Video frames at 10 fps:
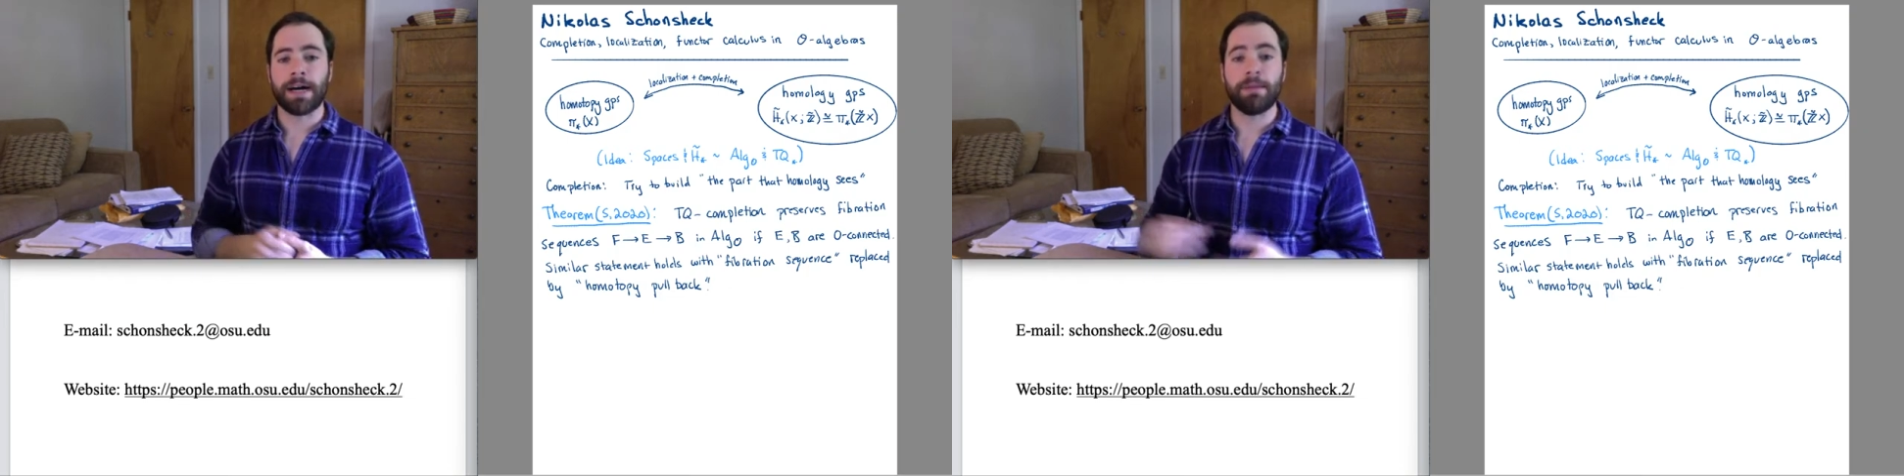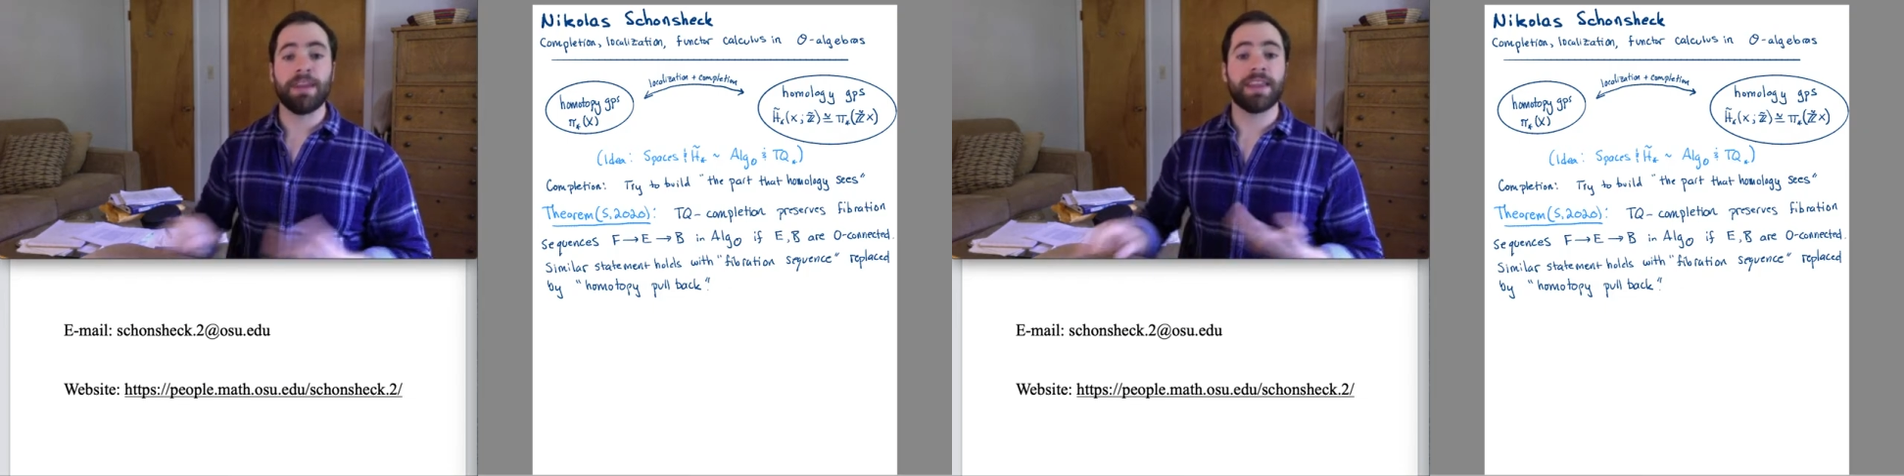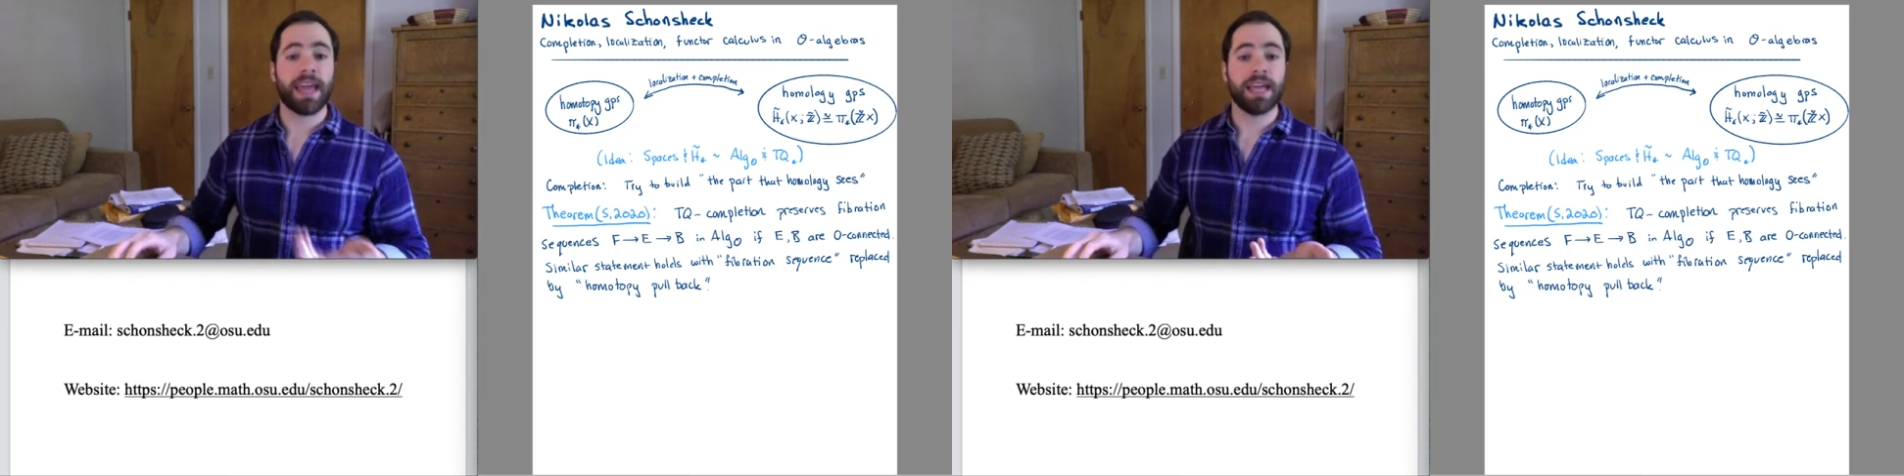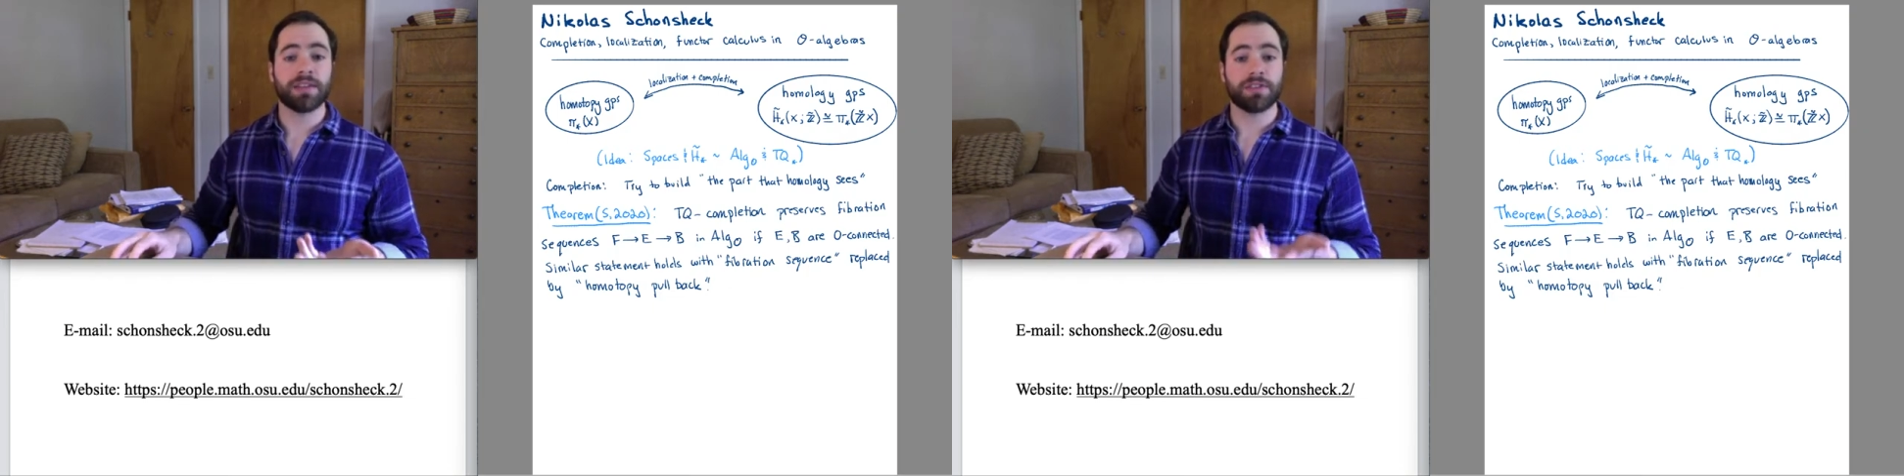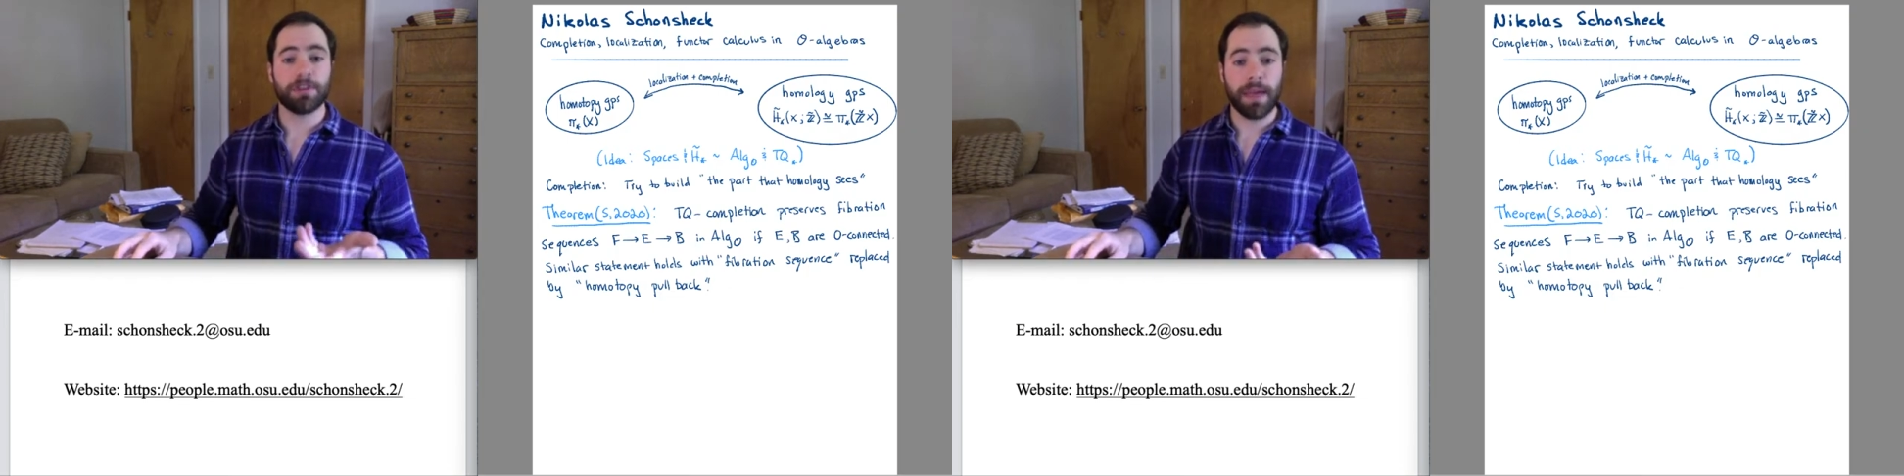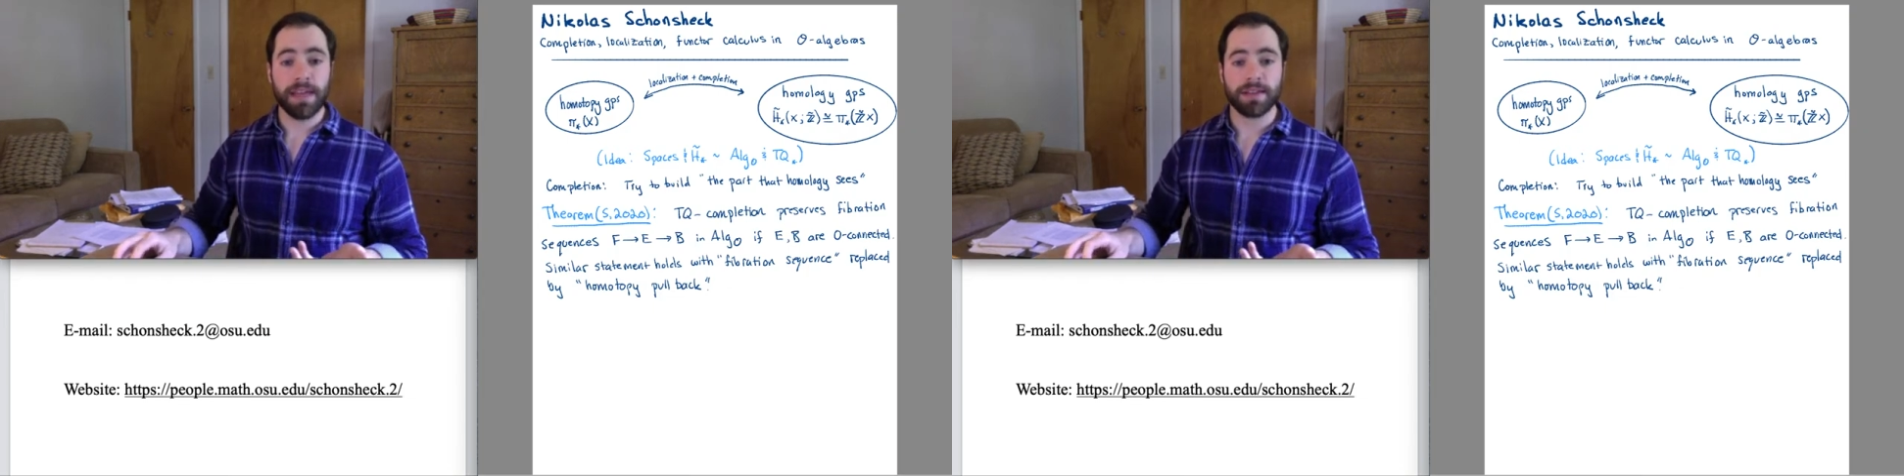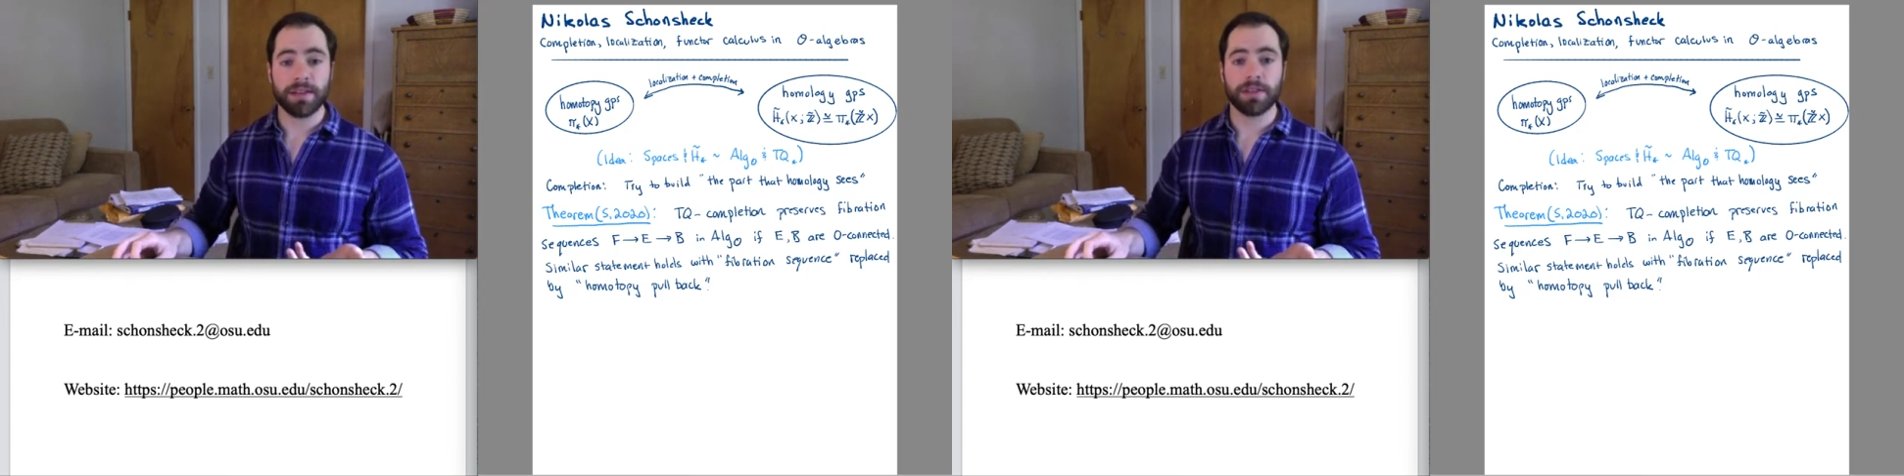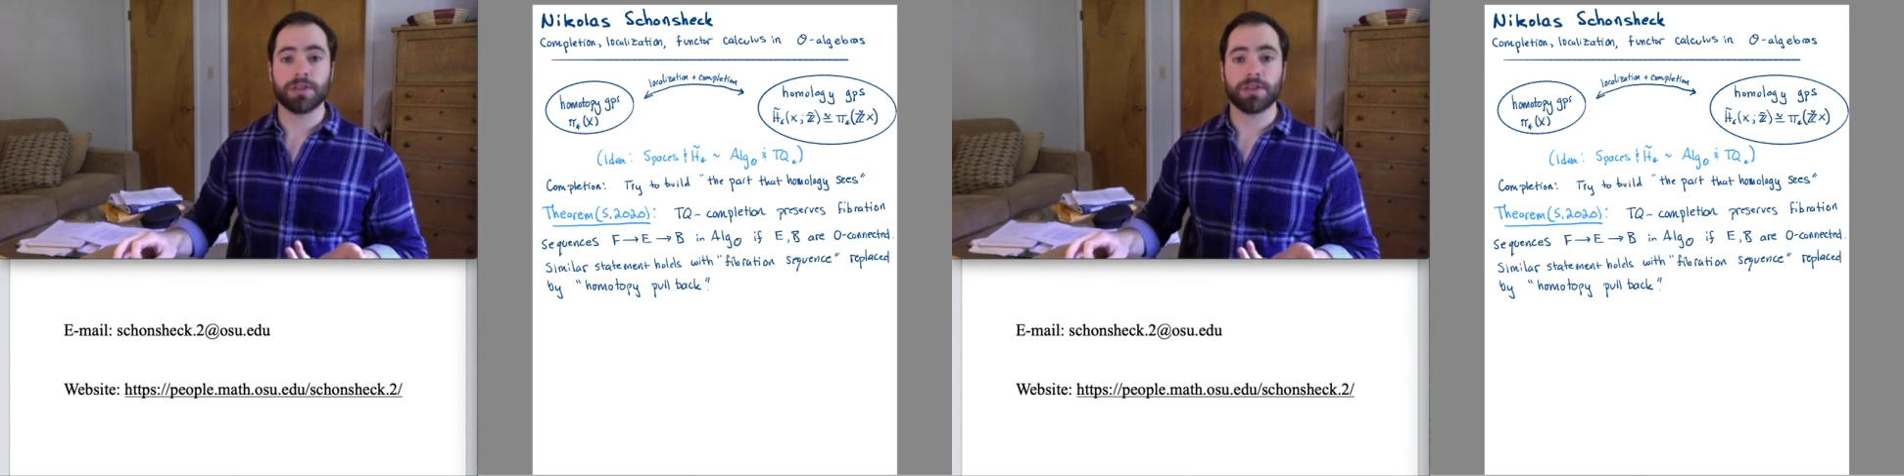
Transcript: In the case of spaces,